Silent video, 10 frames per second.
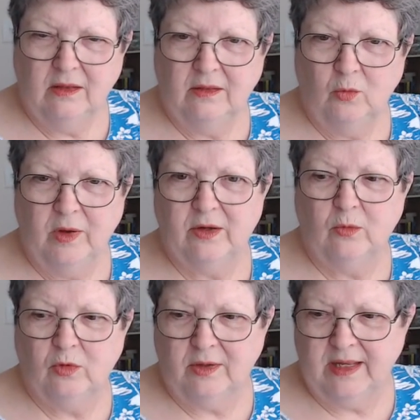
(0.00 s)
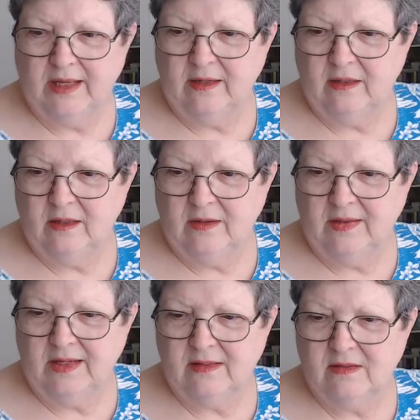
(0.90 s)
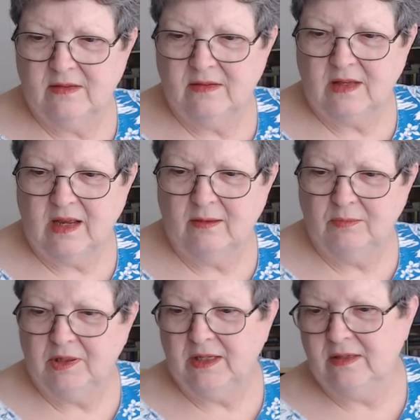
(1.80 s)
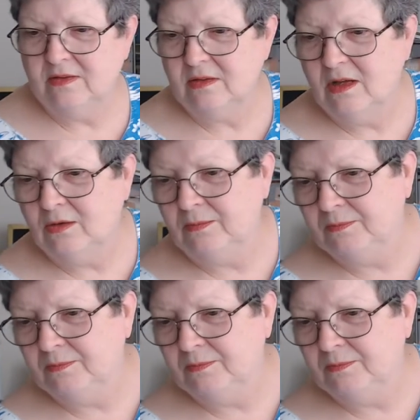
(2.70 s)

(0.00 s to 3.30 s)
the winner will get, I think it's second place. No.